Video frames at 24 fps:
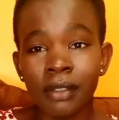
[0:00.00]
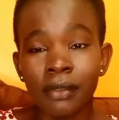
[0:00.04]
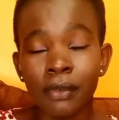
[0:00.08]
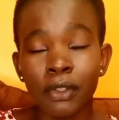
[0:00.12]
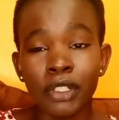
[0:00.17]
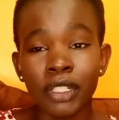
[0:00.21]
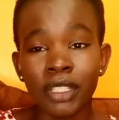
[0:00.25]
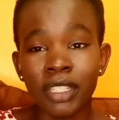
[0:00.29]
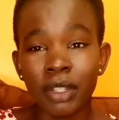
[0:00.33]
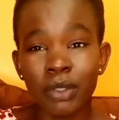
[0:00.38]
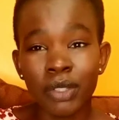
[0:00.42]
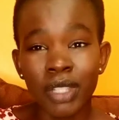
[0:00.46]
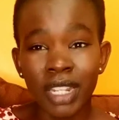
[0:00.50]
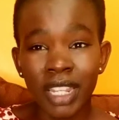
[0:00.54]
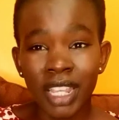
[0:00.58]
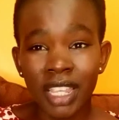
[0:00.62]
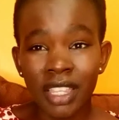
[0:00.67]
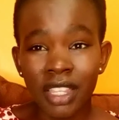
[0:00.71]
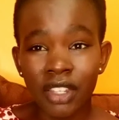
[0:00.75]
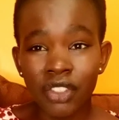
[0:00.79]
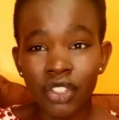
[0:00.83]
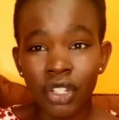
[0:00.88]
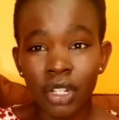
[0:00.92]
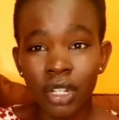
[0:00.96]
40,000
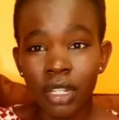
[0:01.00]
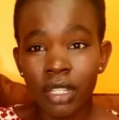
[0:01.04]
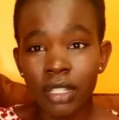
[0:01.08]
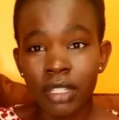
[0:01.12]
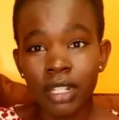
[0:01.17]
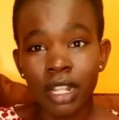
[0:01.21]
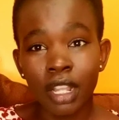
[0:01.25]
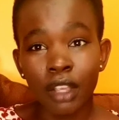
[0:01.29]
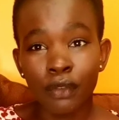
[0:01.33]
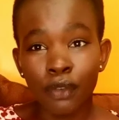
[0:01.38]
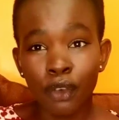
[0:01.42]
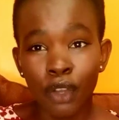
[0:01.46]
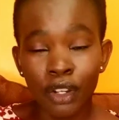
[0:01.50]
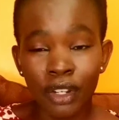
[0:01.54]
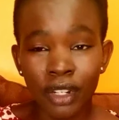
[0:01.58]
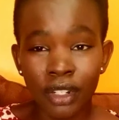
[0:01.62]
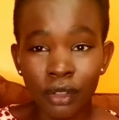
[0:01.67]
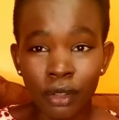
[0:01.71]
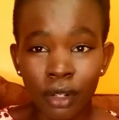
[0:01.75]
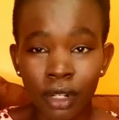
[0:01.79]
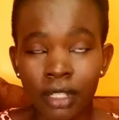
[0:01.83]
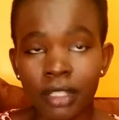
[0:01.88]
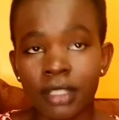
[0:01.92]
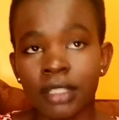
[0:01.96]
Kenyan shillings, like
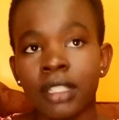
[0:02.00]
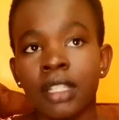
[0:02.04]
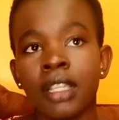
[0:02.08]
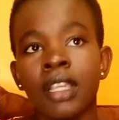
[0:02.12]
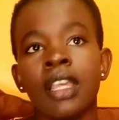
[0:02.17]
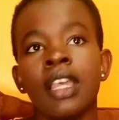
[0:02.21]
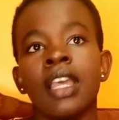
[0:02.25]
$400.